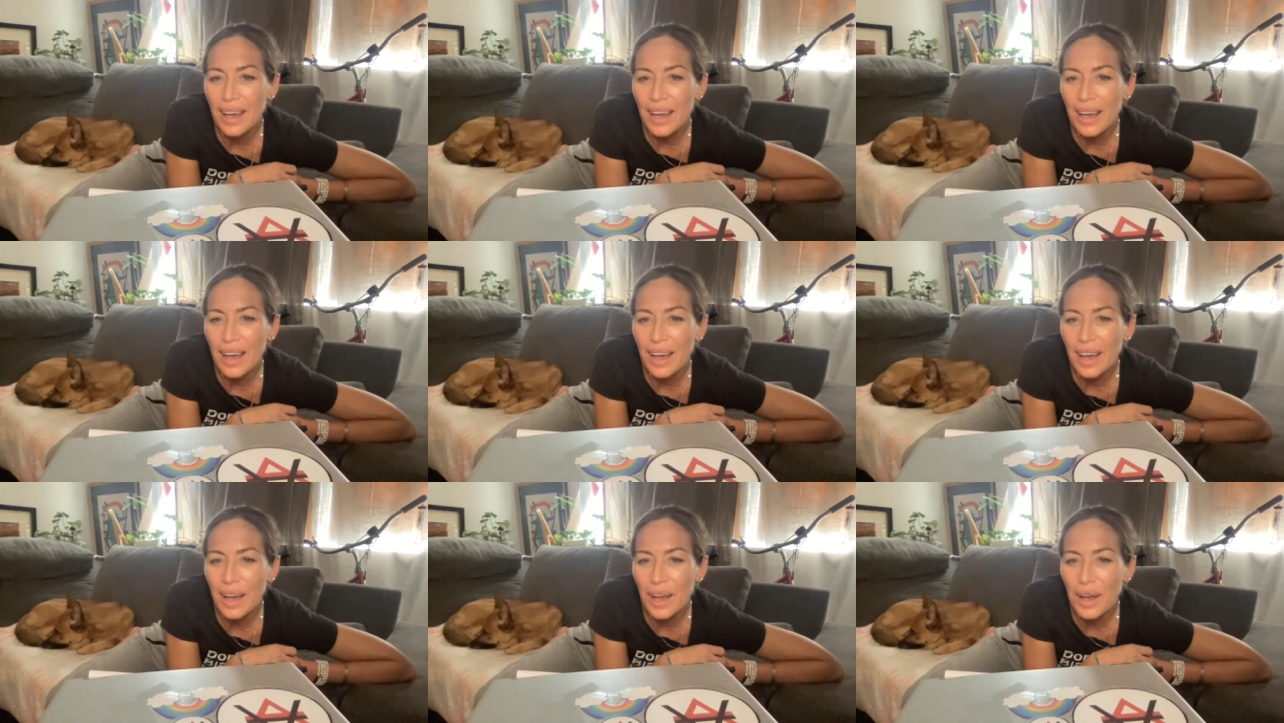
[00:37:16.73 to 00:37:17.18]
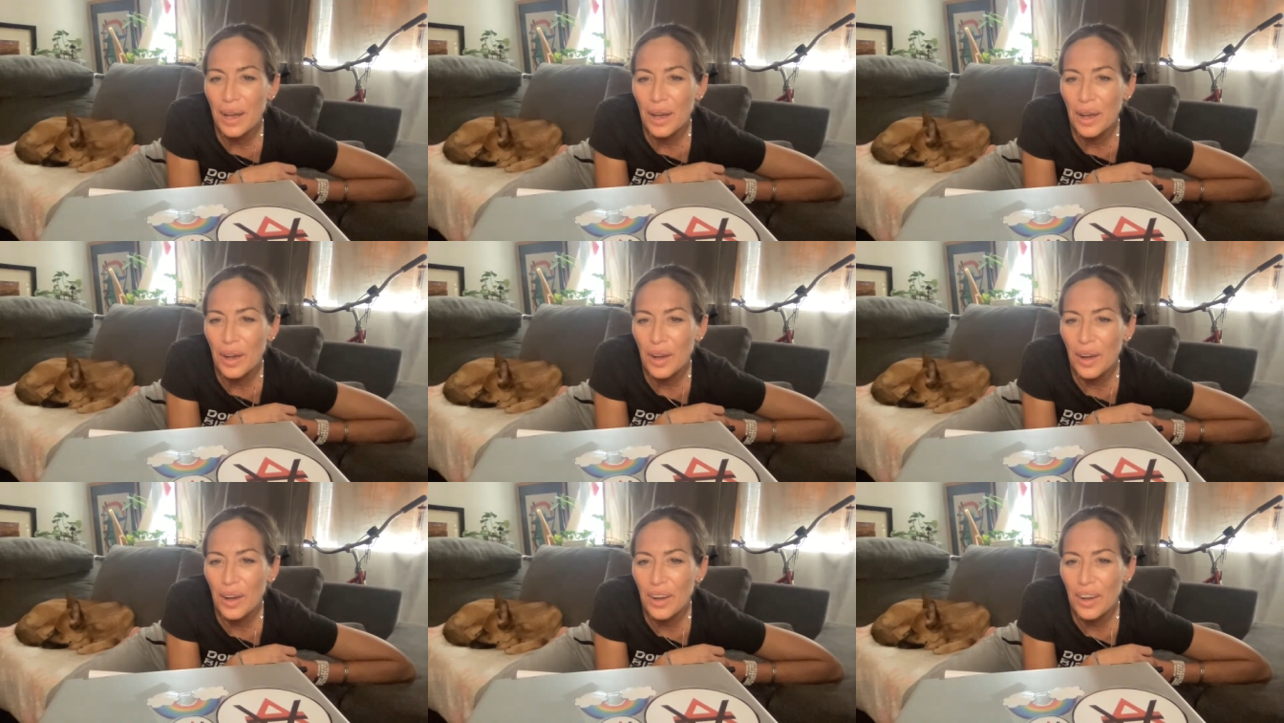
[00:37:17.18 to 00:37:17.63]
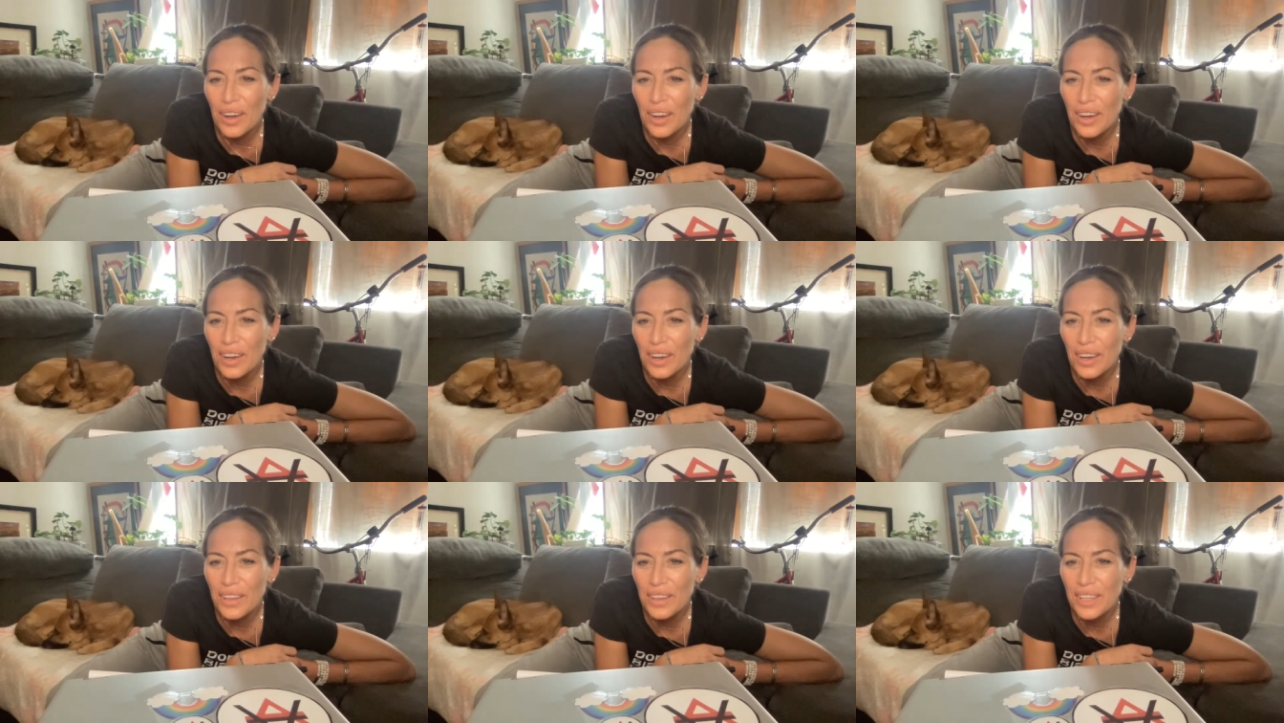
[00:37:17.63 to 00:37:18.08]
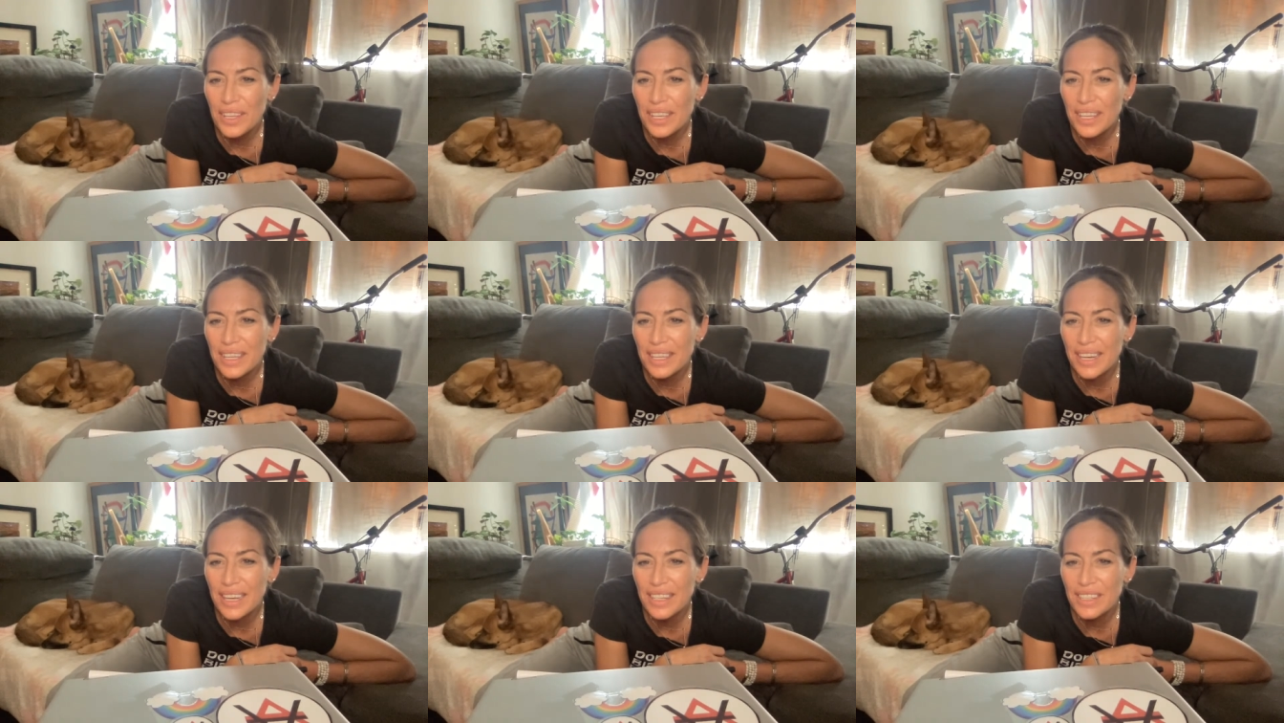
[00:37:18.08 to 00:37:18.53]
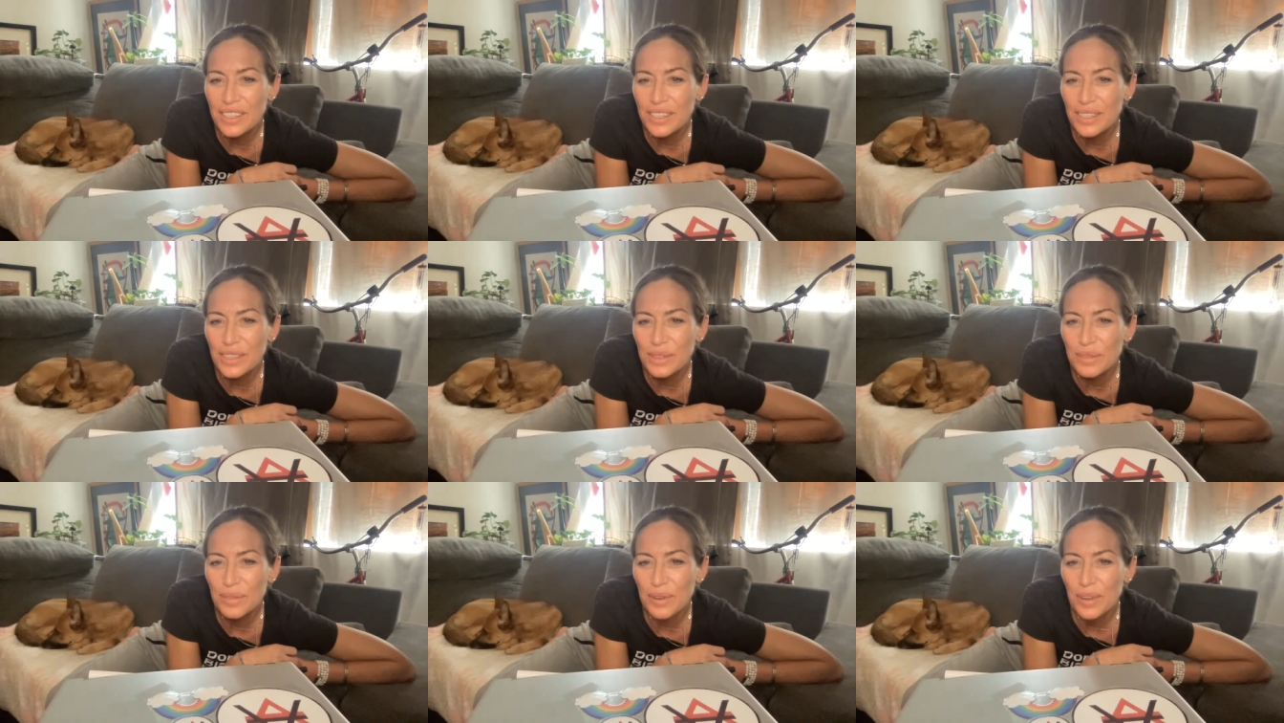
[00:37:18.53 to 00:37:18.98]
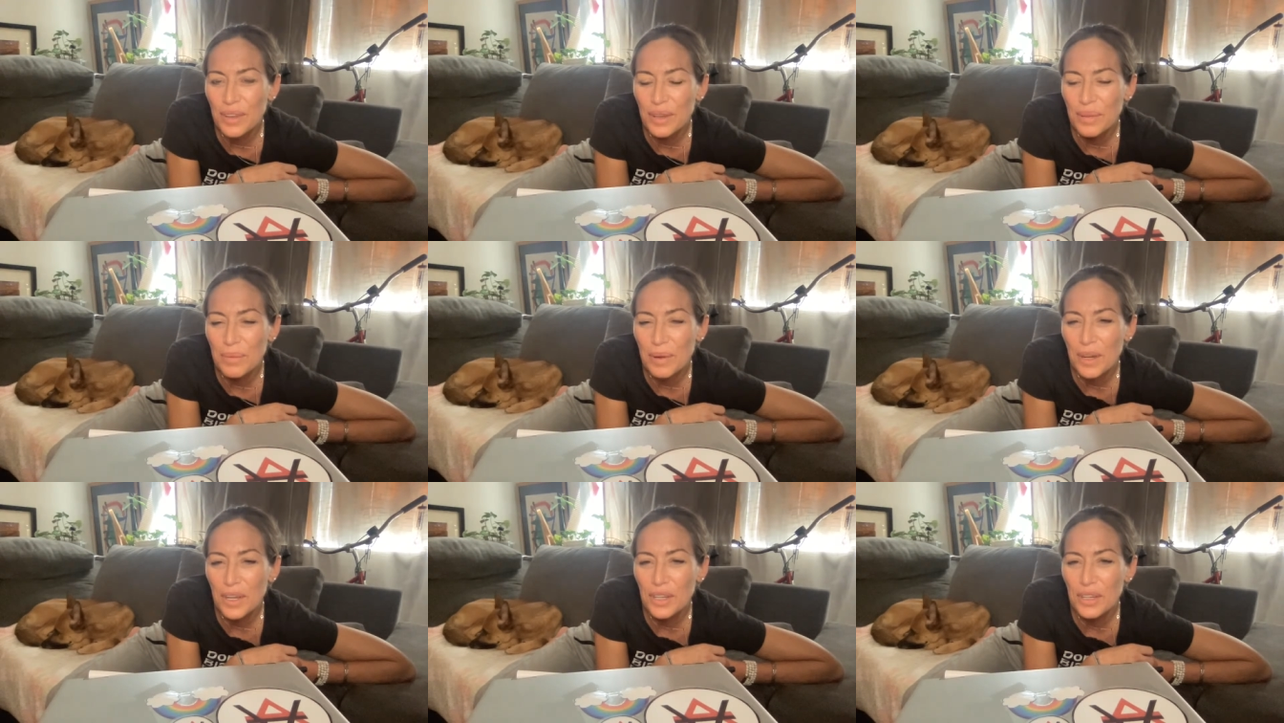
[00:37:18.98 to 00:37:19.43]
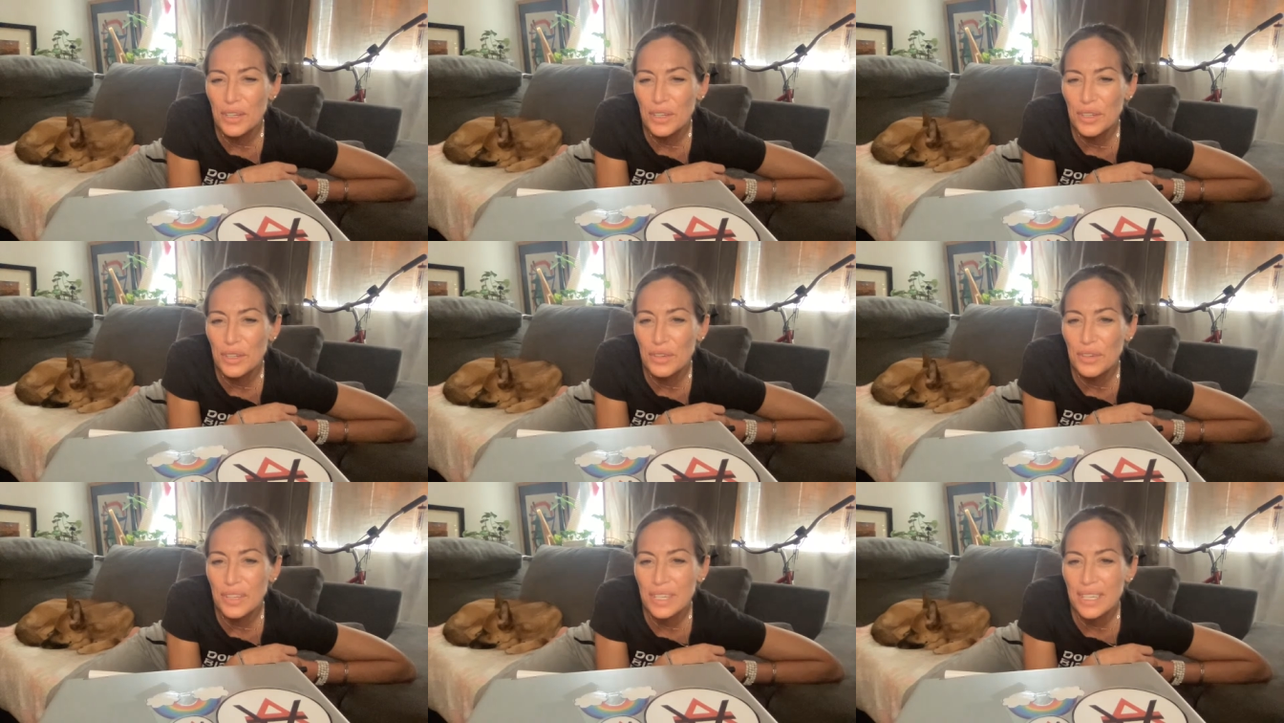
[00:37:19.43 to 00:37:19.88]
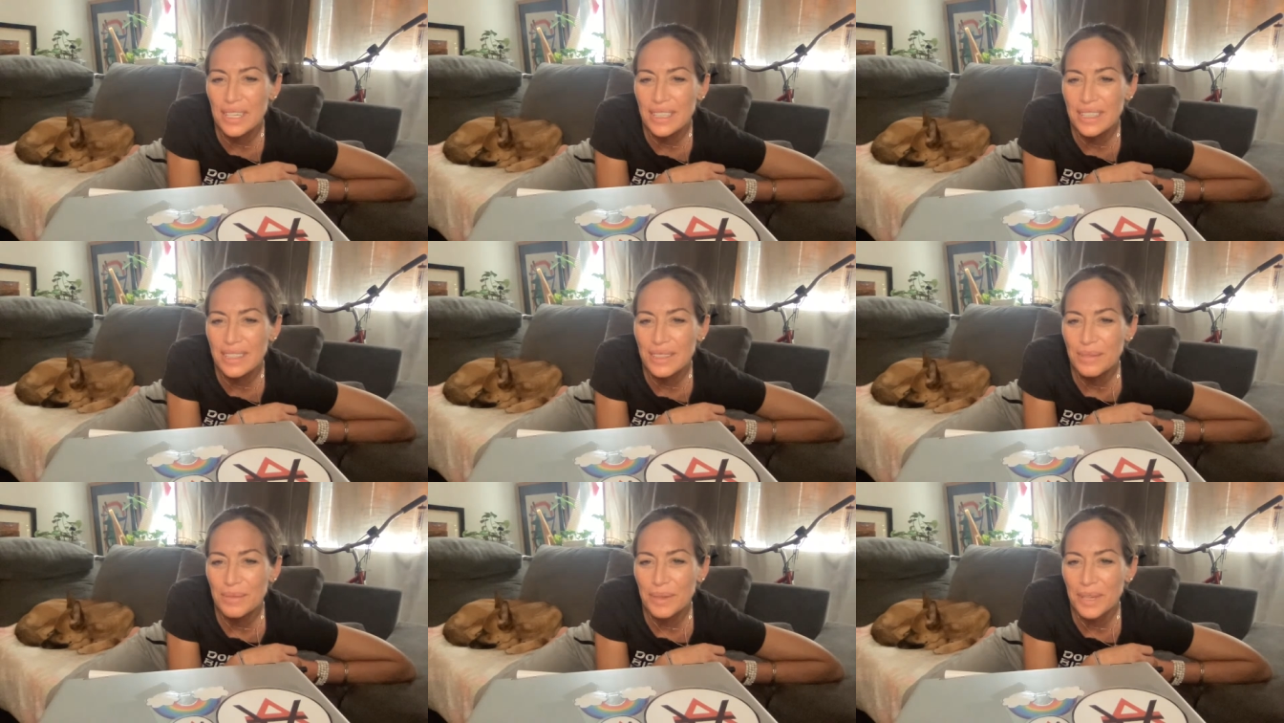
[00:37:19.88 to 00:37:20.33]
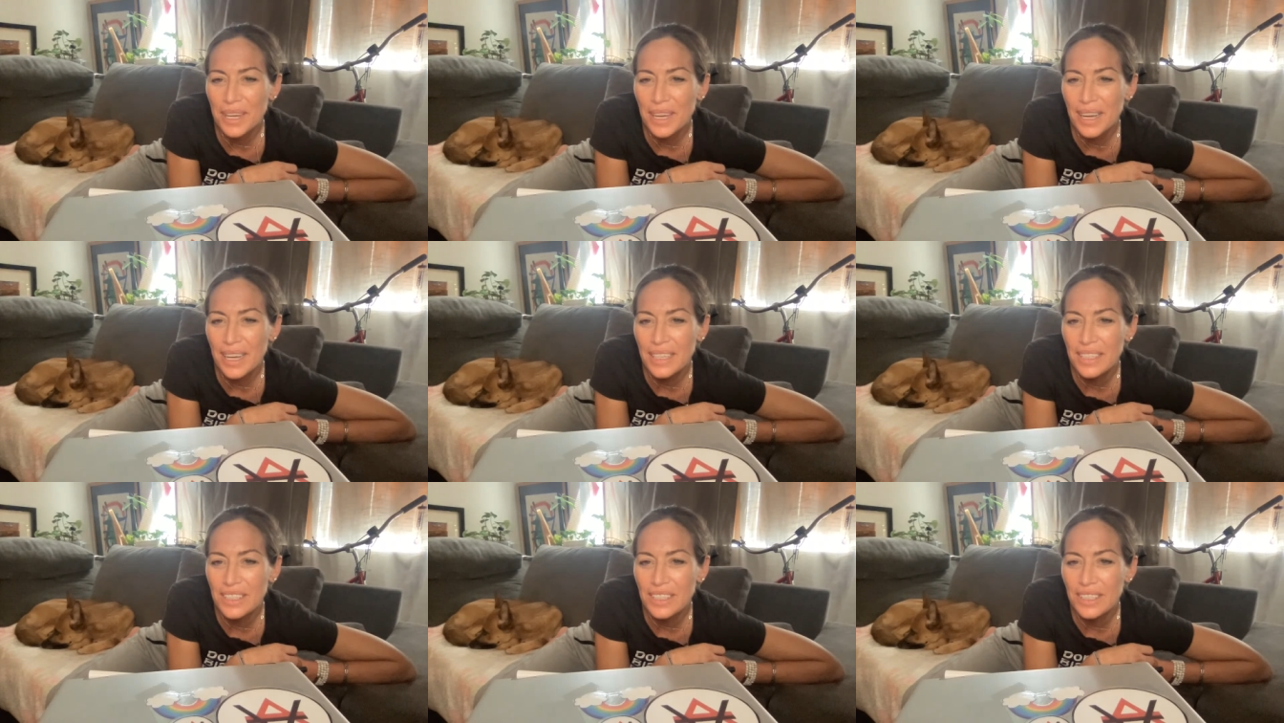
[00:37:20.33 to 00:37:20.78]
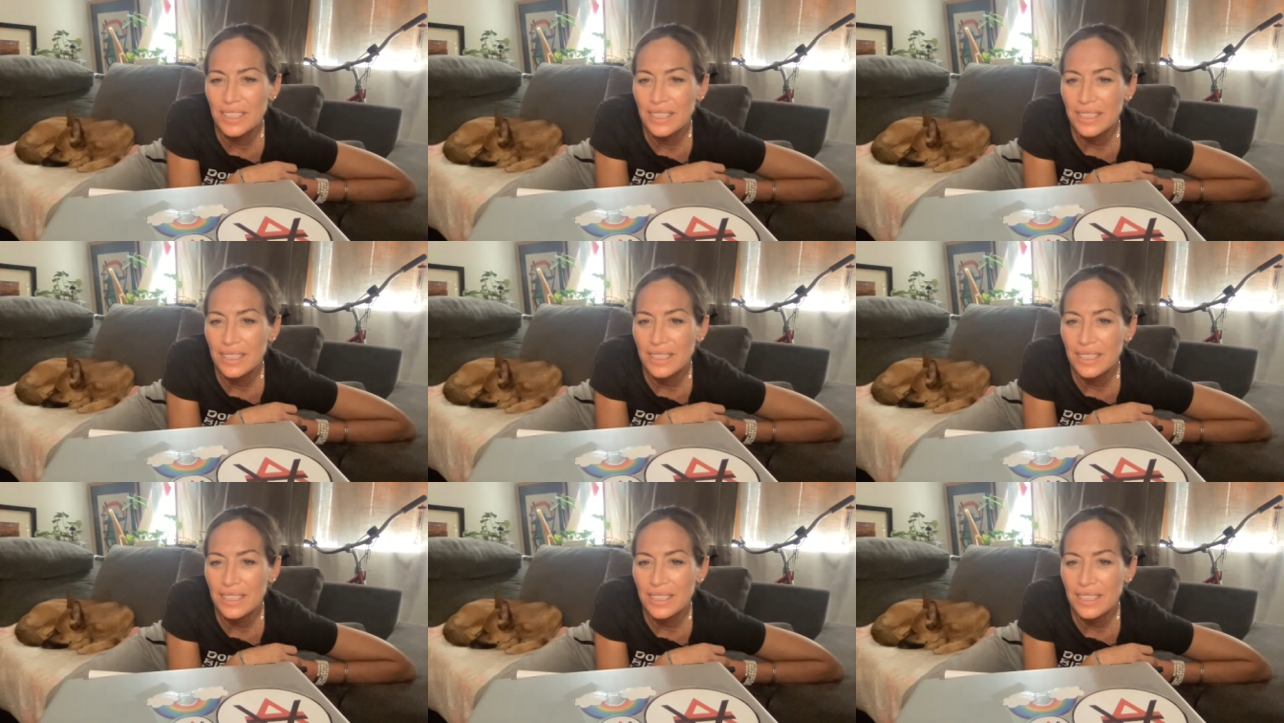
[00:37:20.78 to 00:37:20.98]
The connection is falling apart. You're in Greece. Oh my gosh.